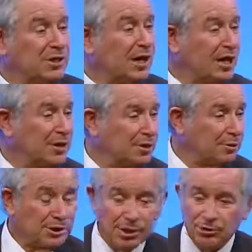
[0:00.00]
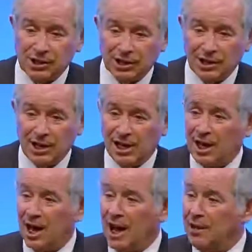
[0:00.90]
second-year associate.
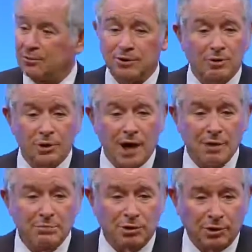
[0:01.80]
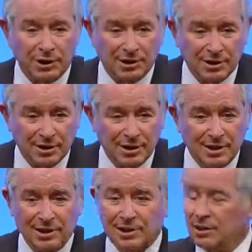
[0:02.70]
I don't know what I'm doing.
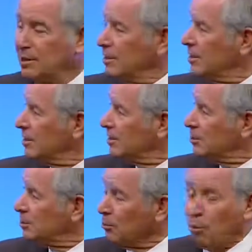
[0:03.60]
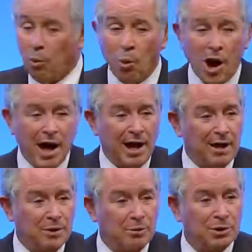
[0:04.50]
So
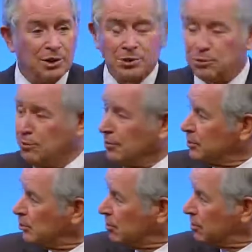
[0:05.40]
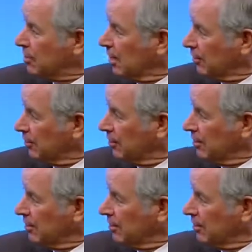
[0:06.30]
why would the two of us work together?"